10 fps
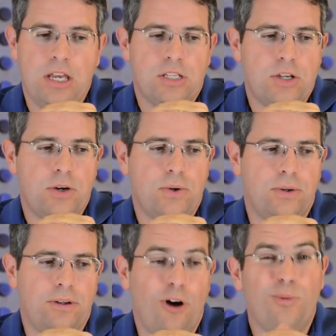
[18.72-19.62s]

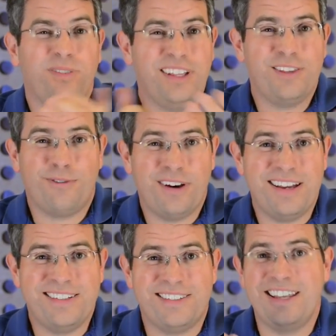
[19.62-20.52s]
So hopefully the
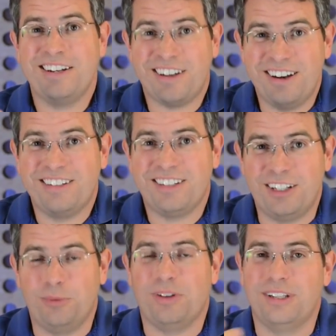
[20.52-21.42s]
phrase thin
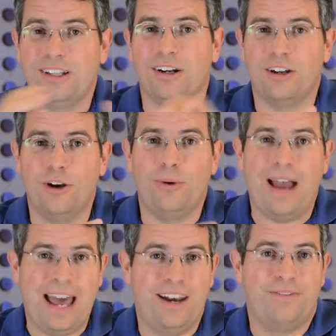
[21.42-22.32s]
content with little or no
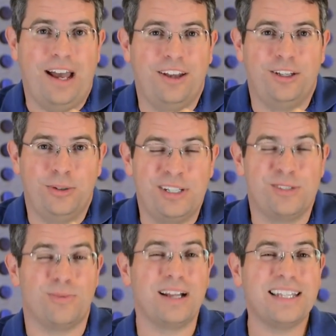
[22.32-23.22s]
added value
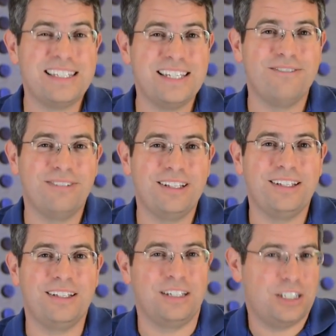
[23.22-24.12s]
is
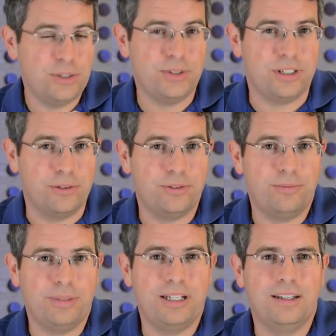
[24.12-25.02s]
relatively intuitive,
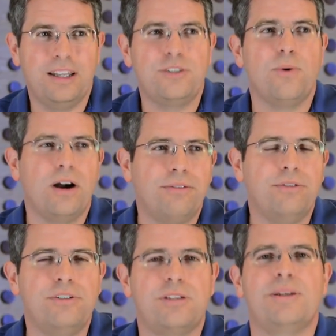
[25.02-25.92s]
but let's walk
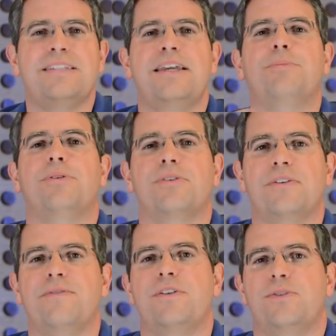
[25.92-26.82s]
through some examples
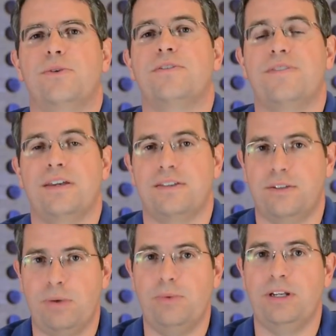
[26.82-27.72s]
of the sorts of things
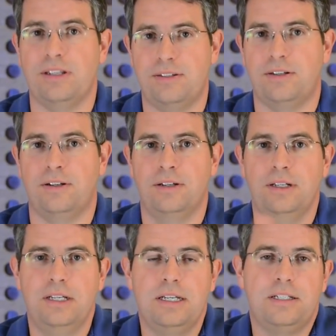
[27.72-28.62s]
that we would consider
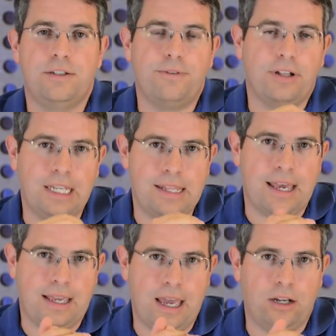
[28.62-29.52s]
to fall into
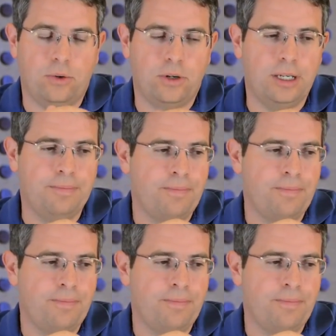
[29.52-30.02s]
that category.